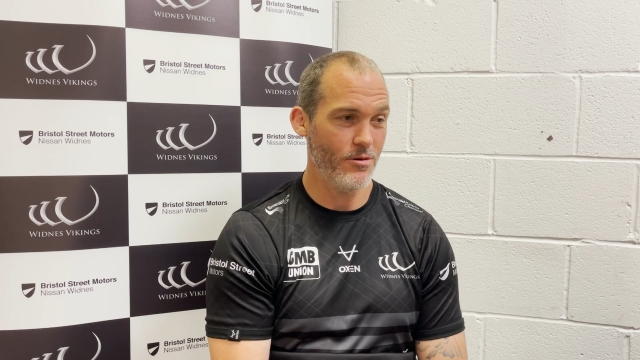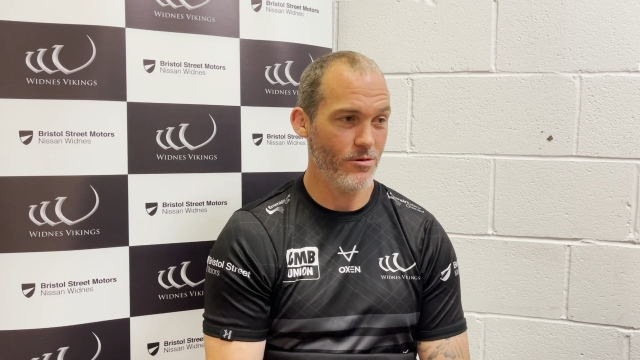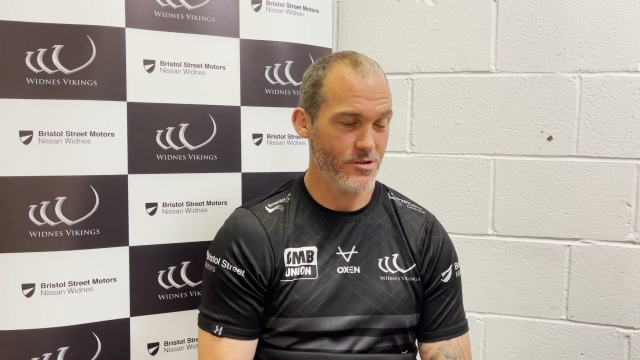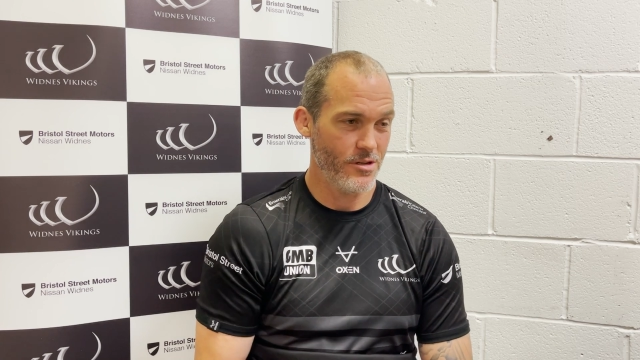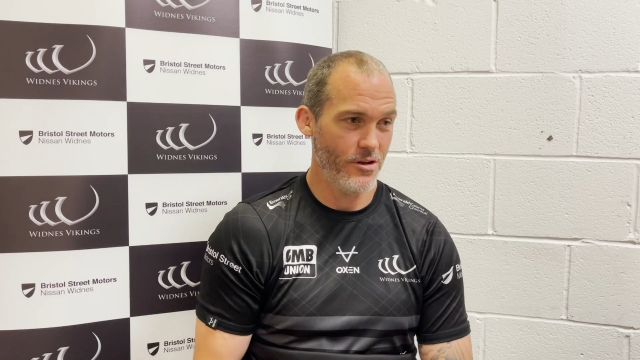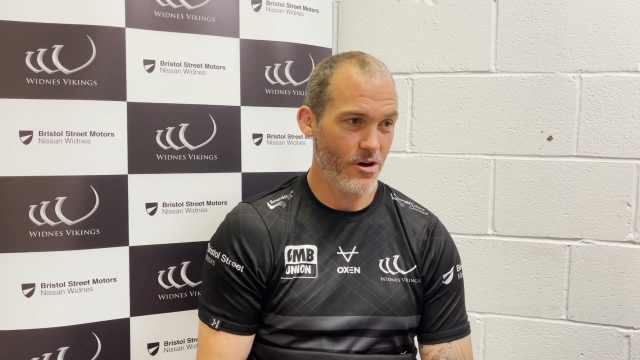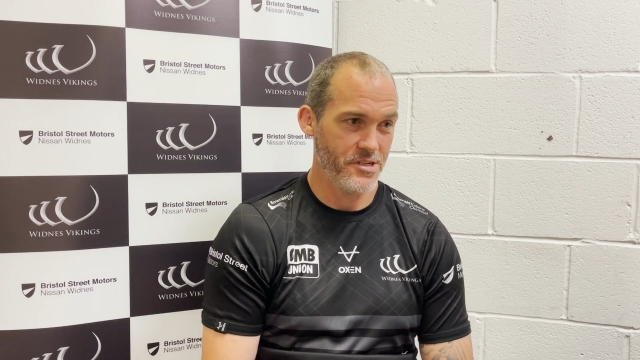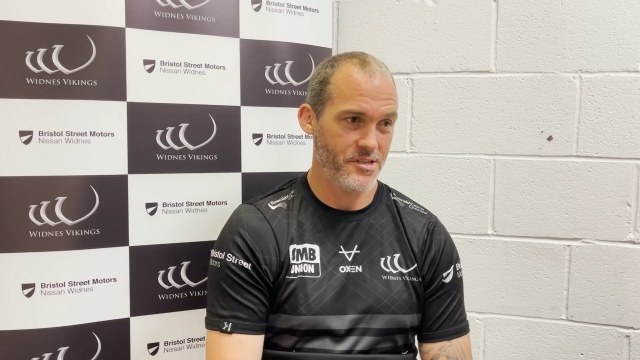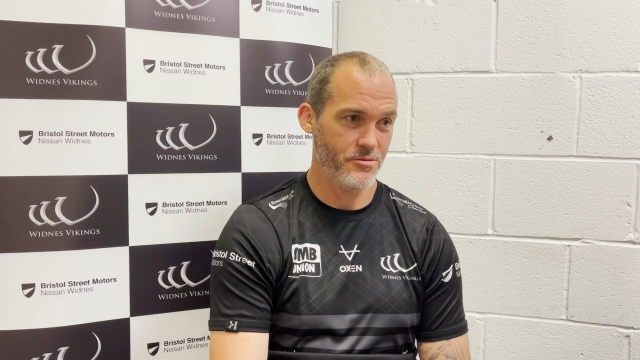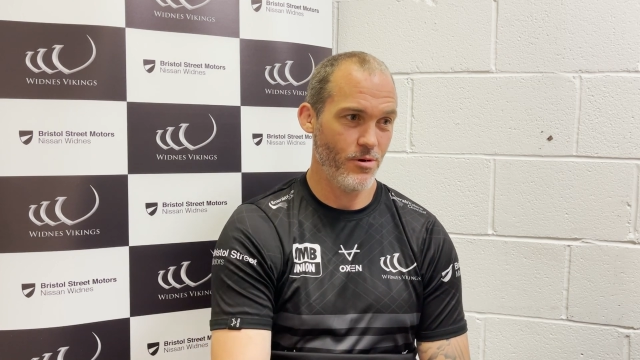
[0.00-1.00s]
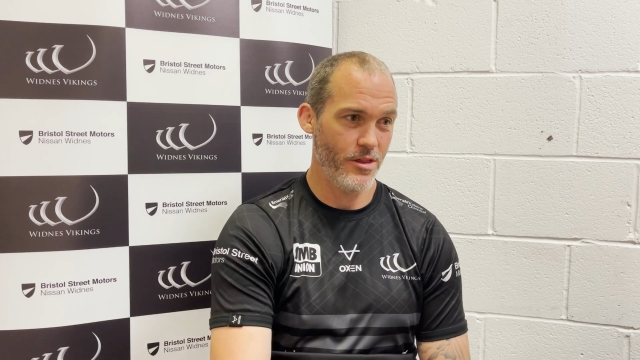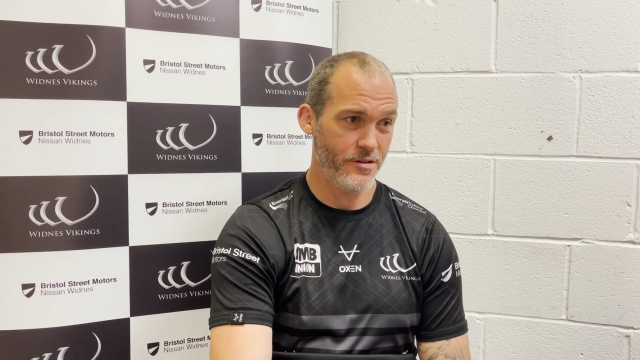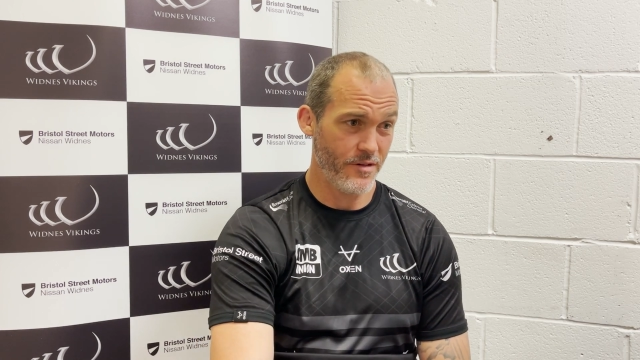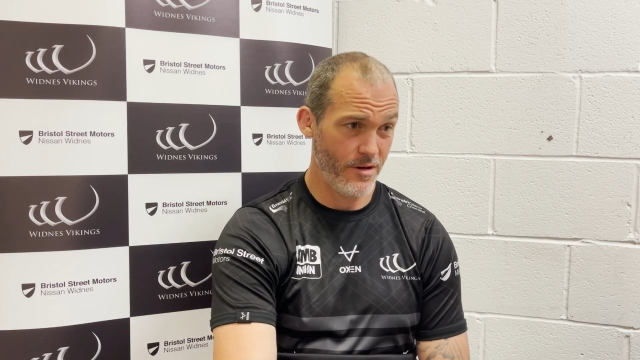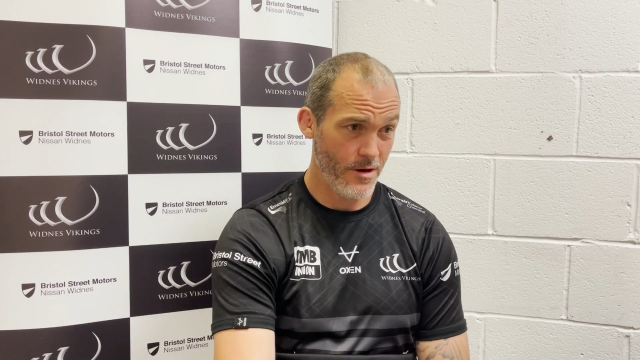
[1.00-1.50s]
It wasn't the nicest weather
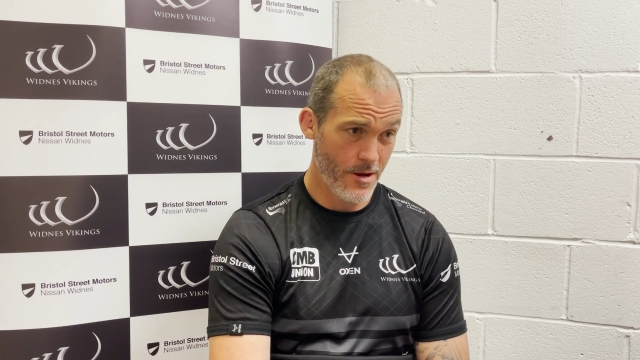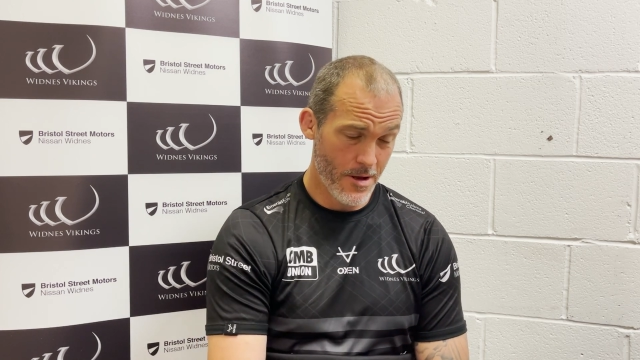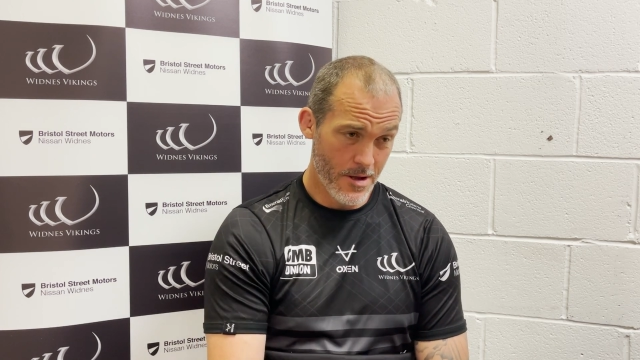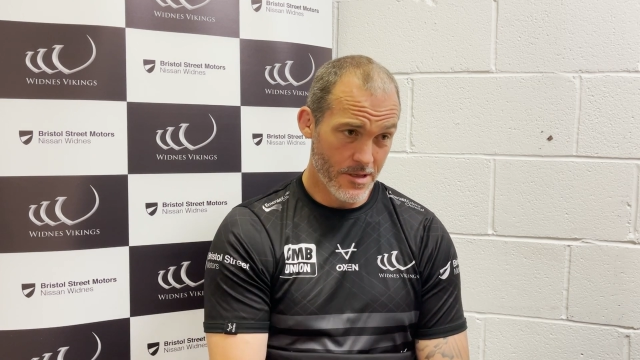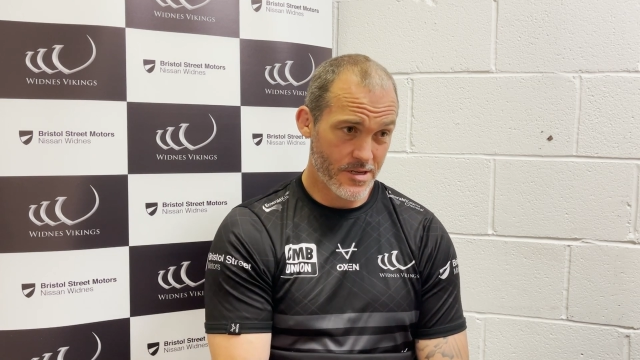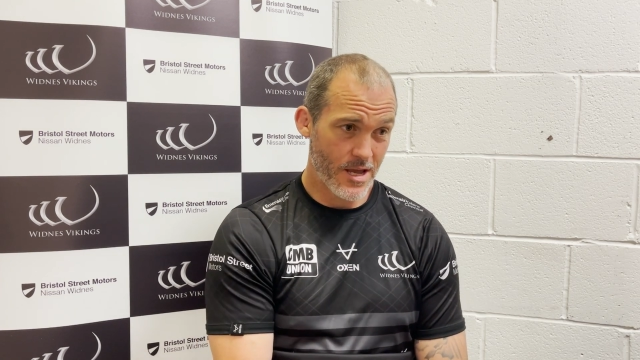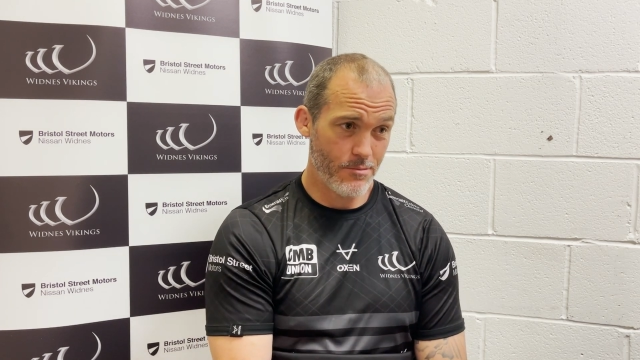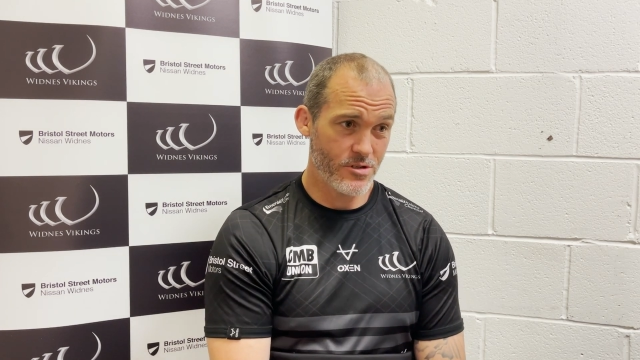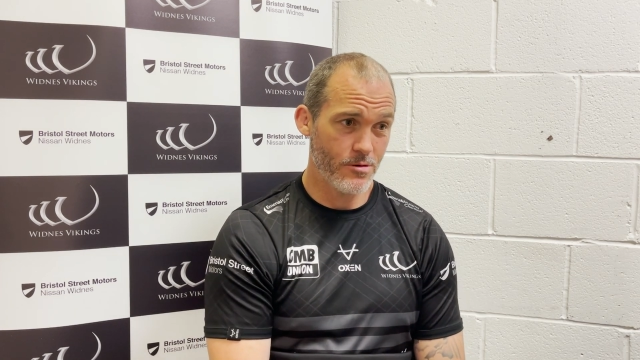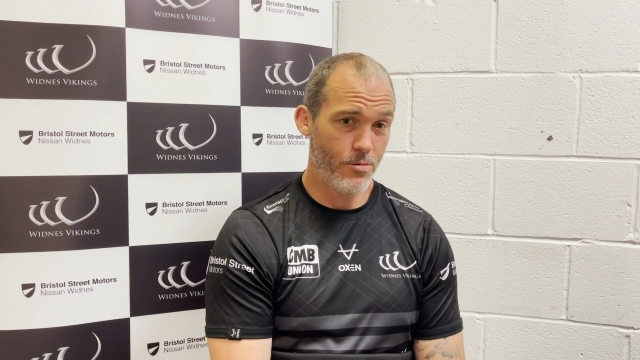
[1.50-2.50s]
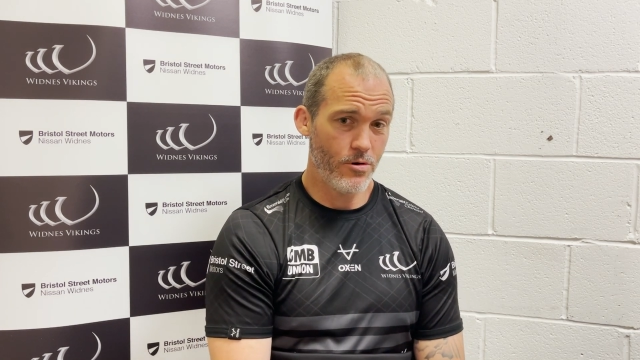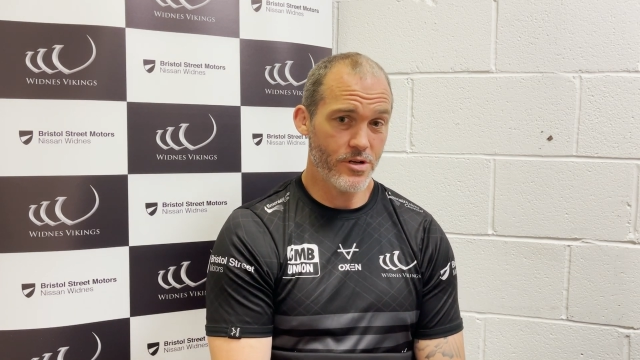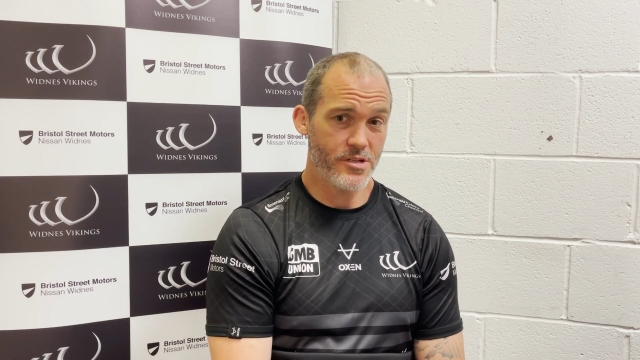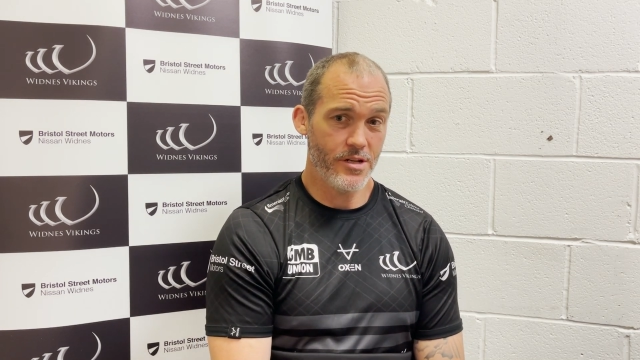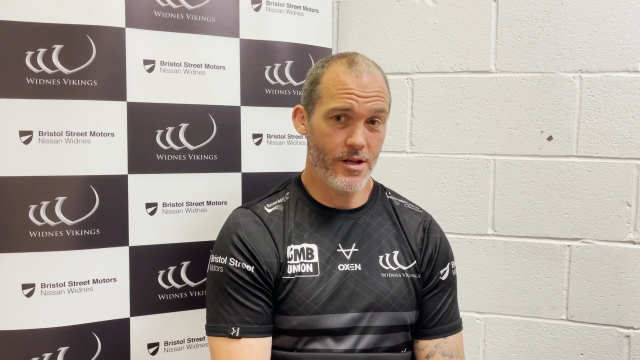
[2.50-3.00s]
to come and support
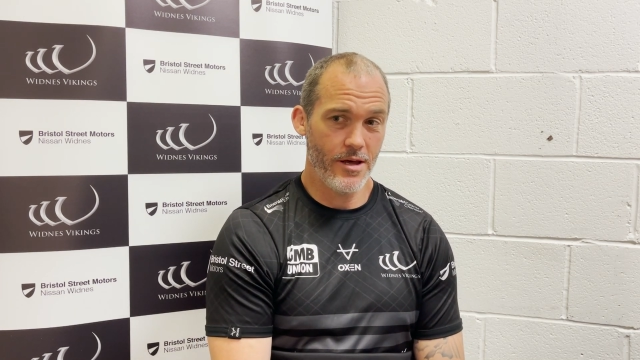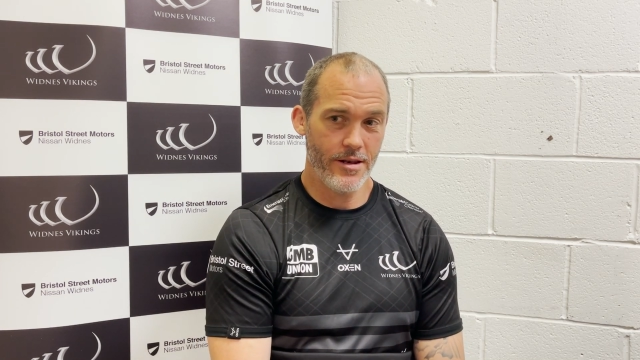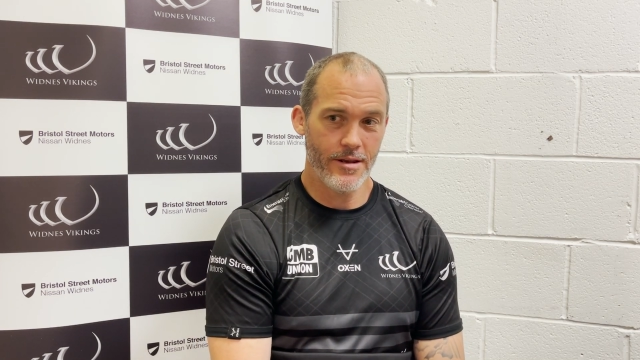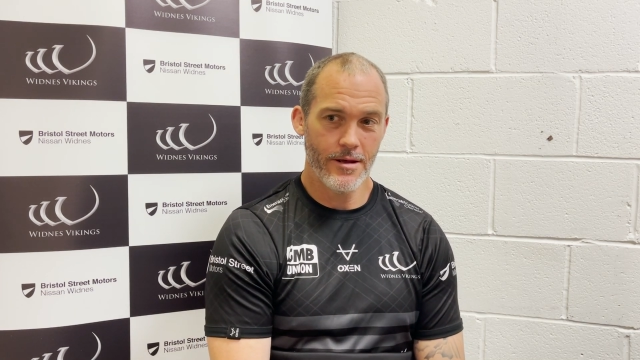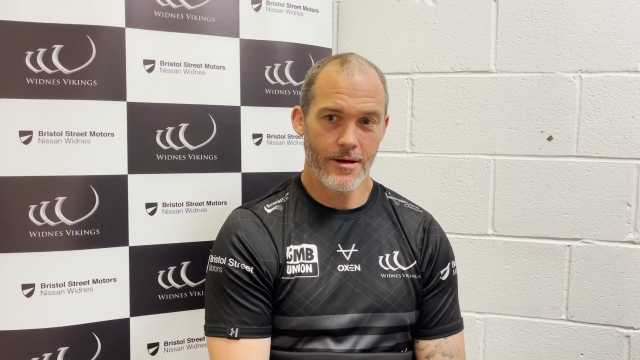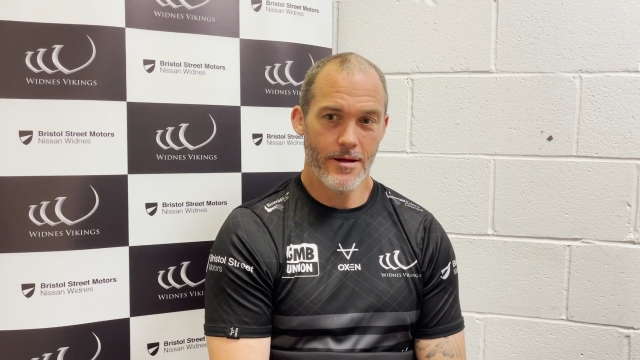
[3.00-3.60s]
us, and